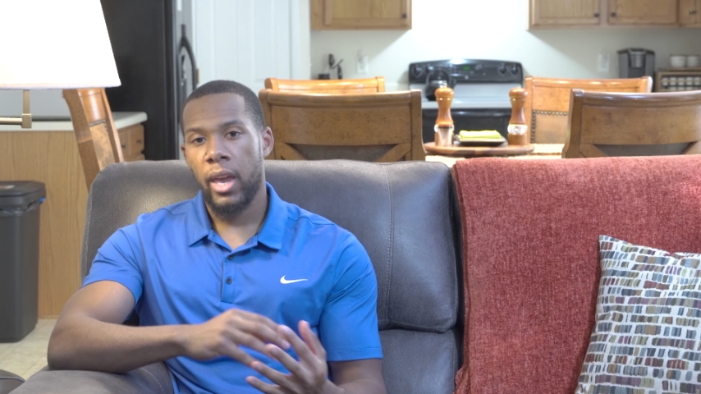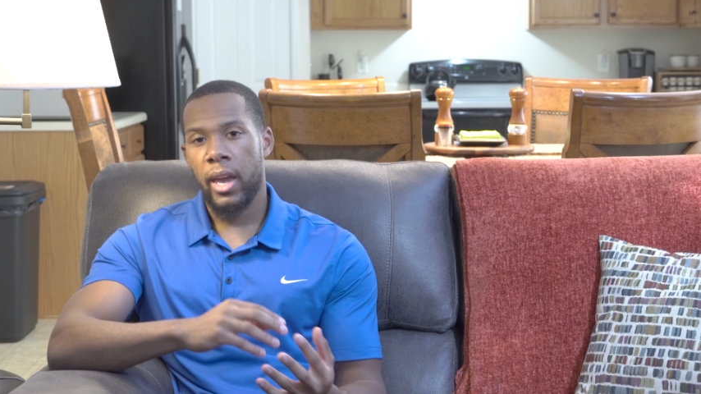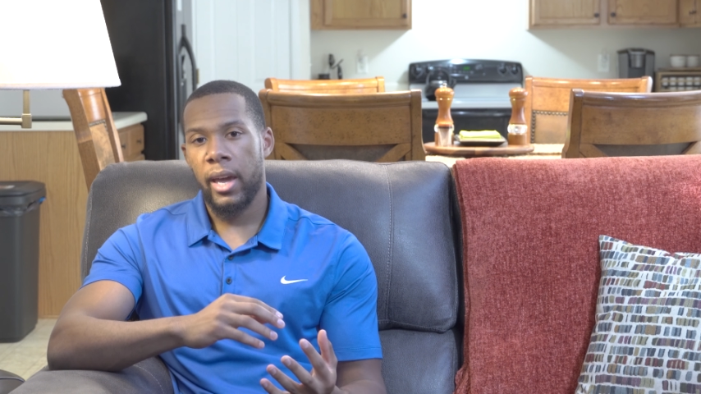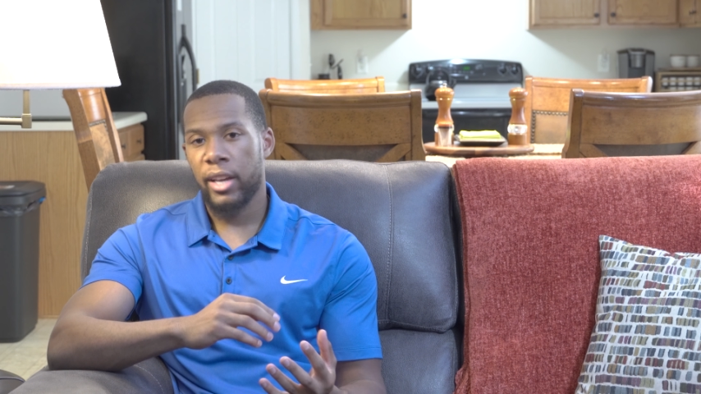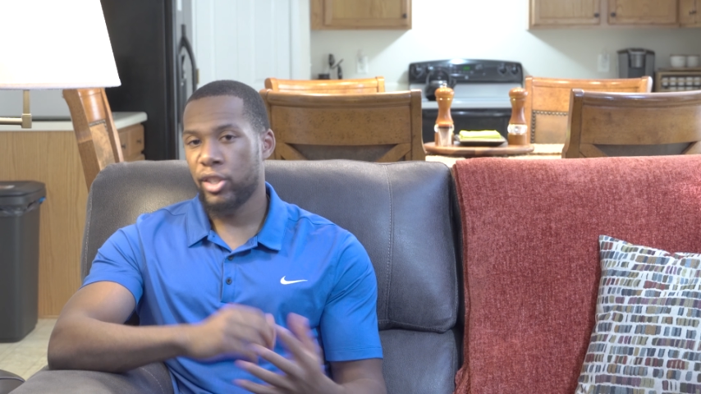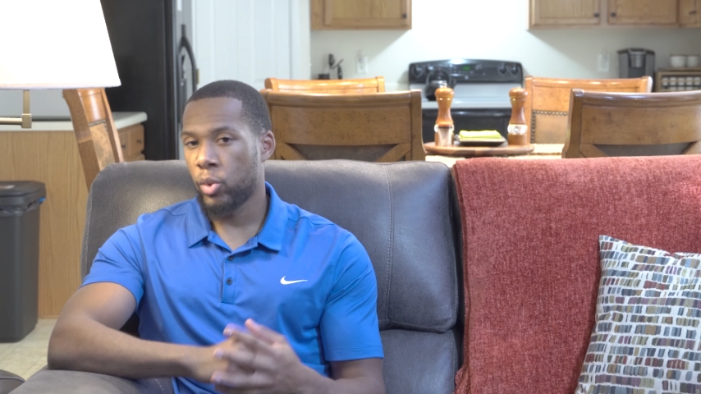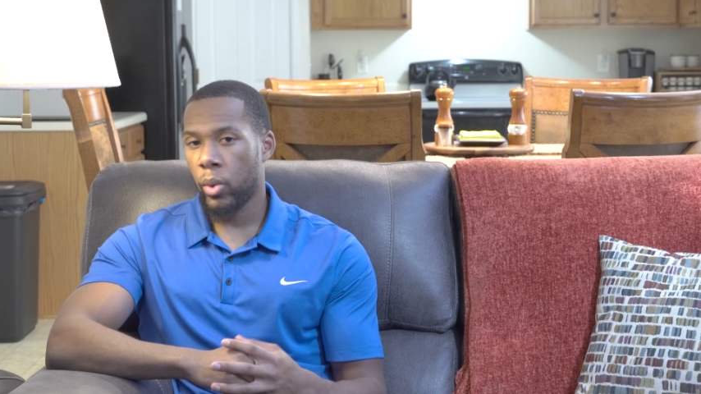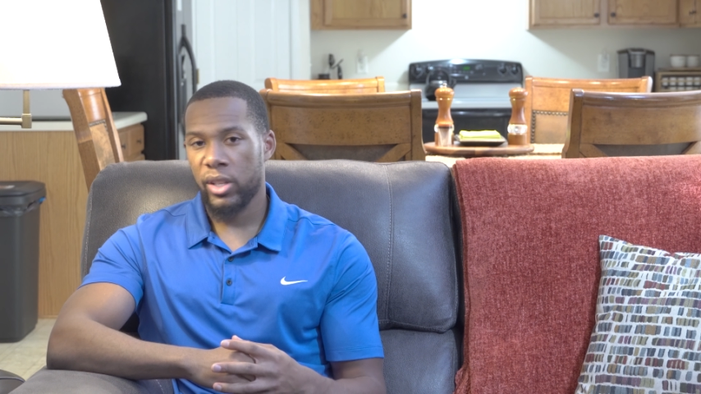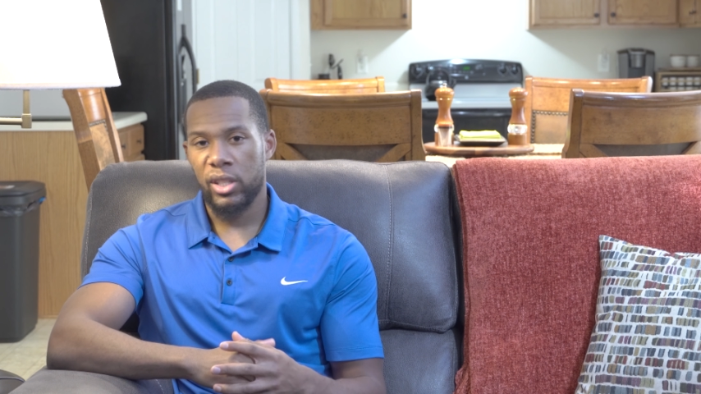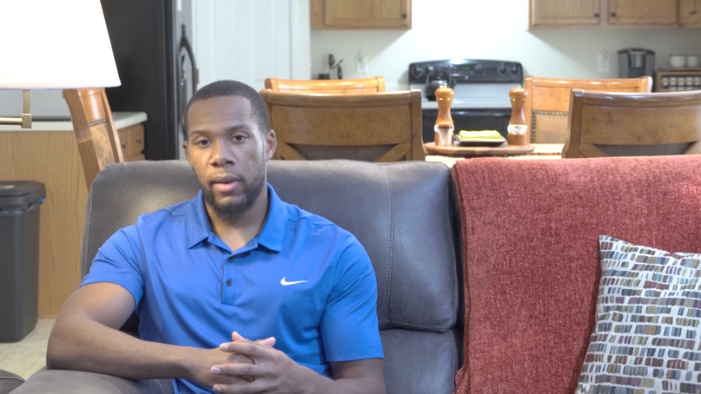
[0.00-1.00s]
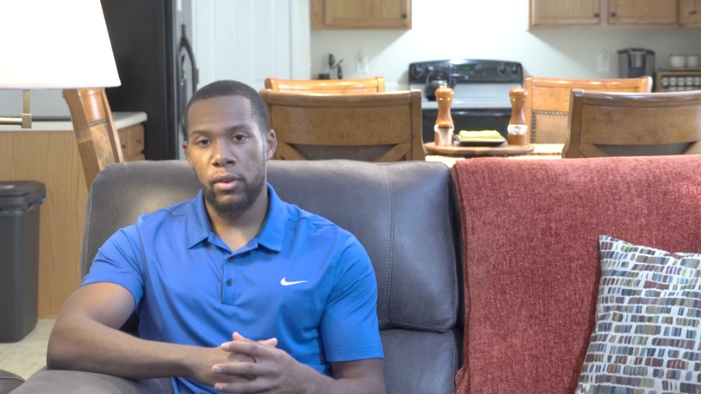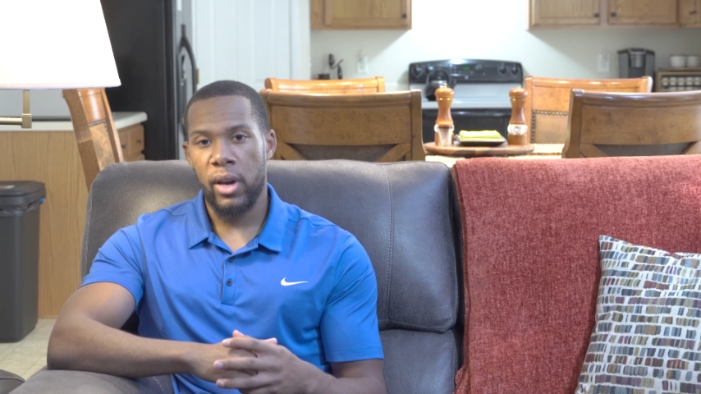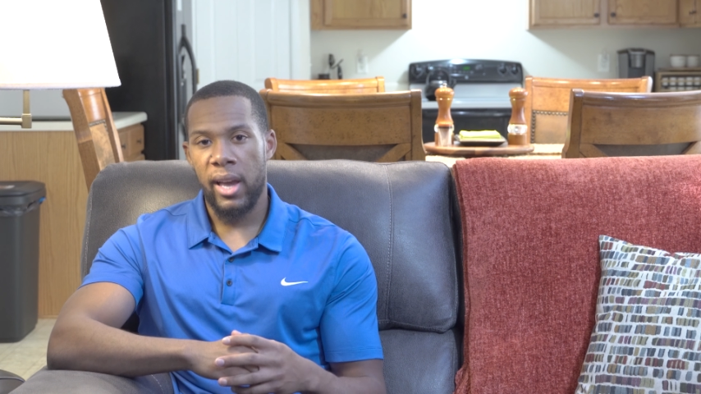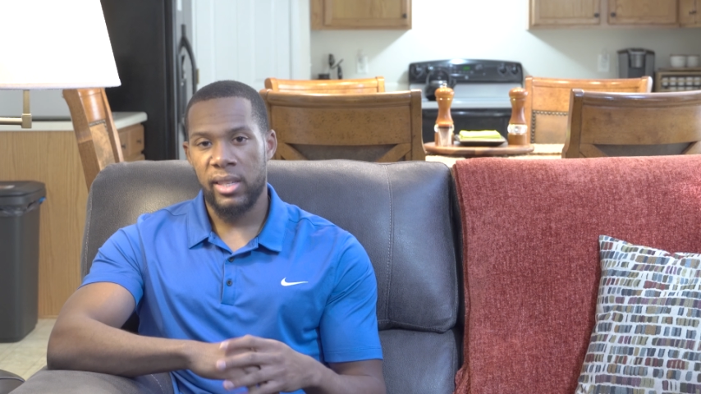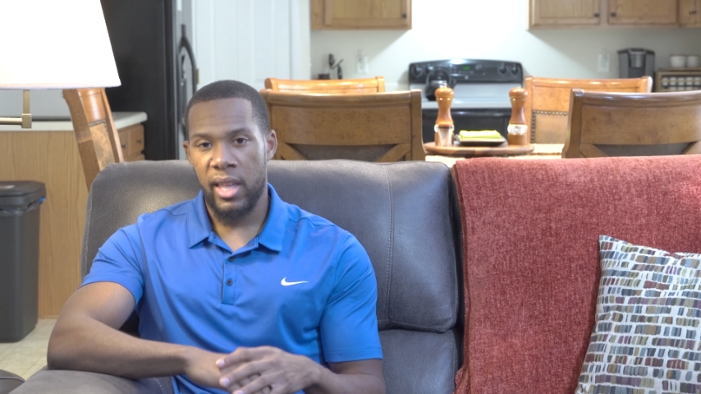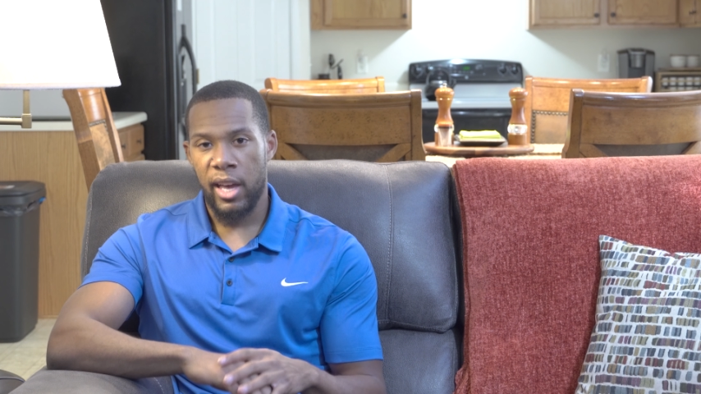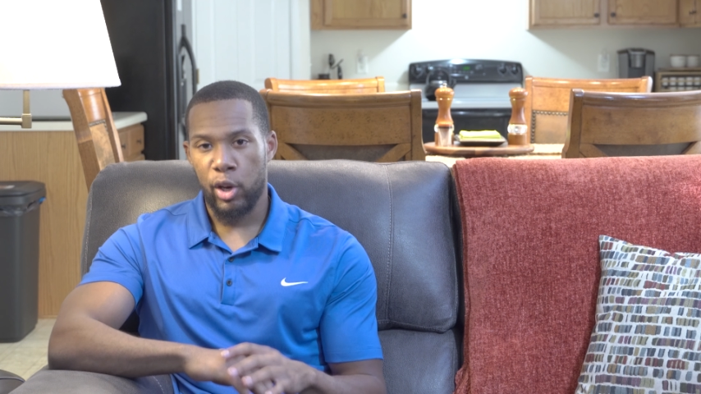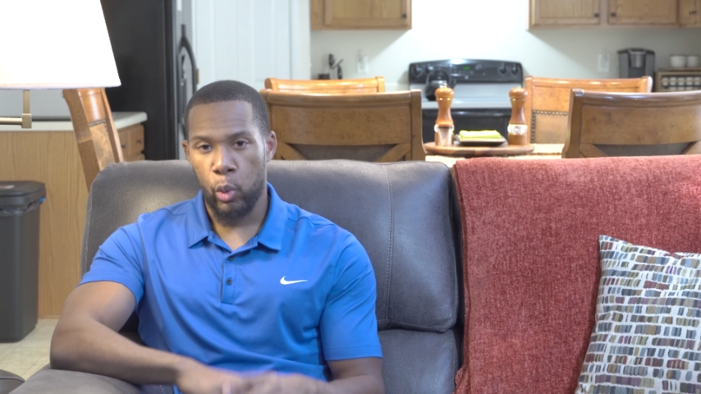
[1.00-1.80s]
and I just wanted to give you guys that